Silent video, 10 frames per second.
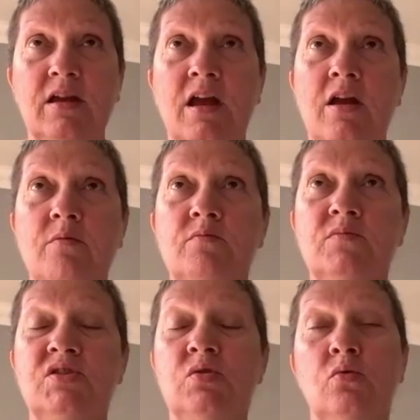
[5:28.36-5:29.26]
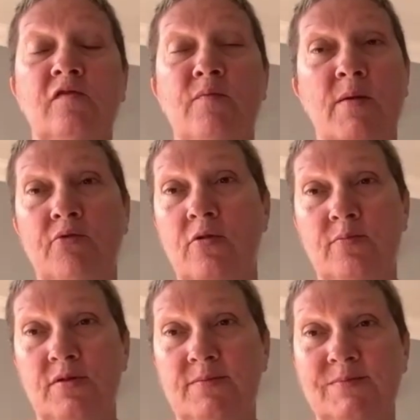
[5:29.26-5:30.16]
um, to all of my
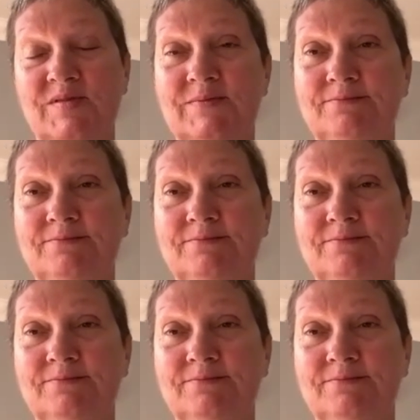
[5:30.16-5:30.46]
problems.